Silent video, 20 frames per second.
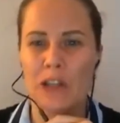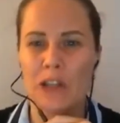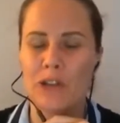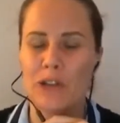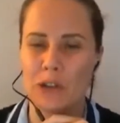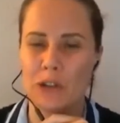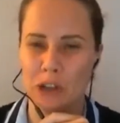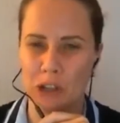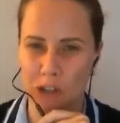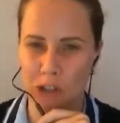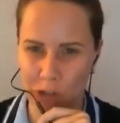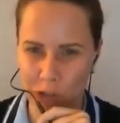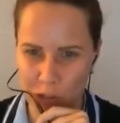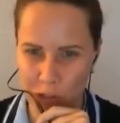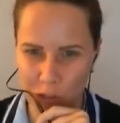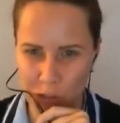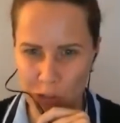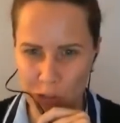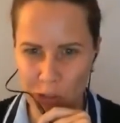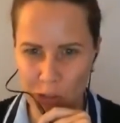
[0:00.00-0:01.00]
to
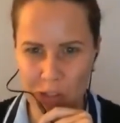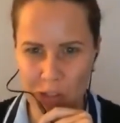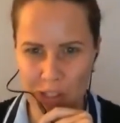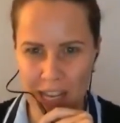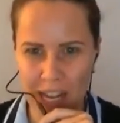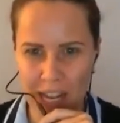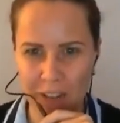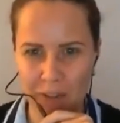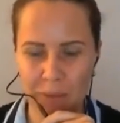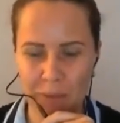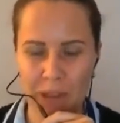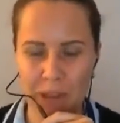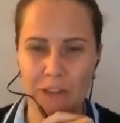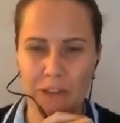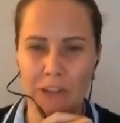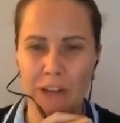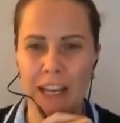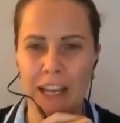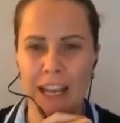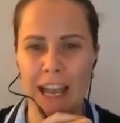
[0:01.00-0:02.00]
introduce yourself
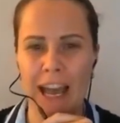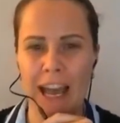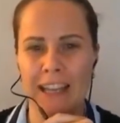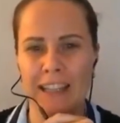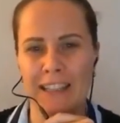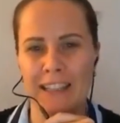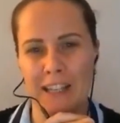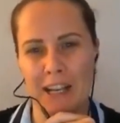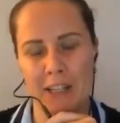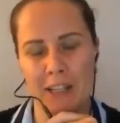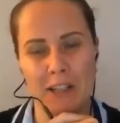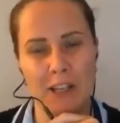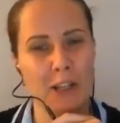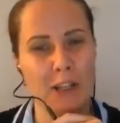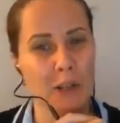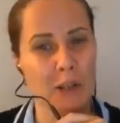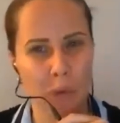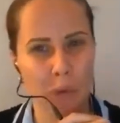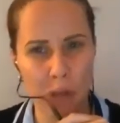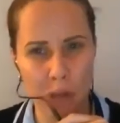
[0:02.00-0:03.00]
briefly and
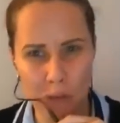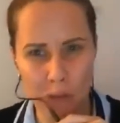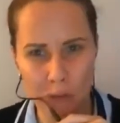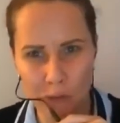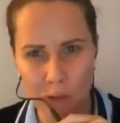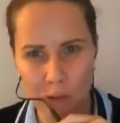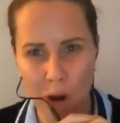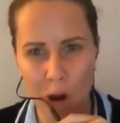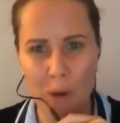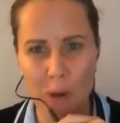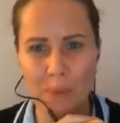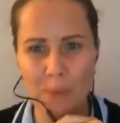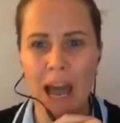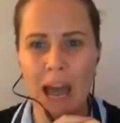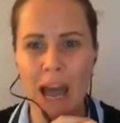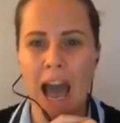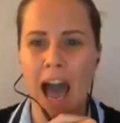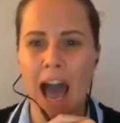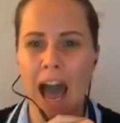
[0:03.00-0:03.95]
tell you where you're from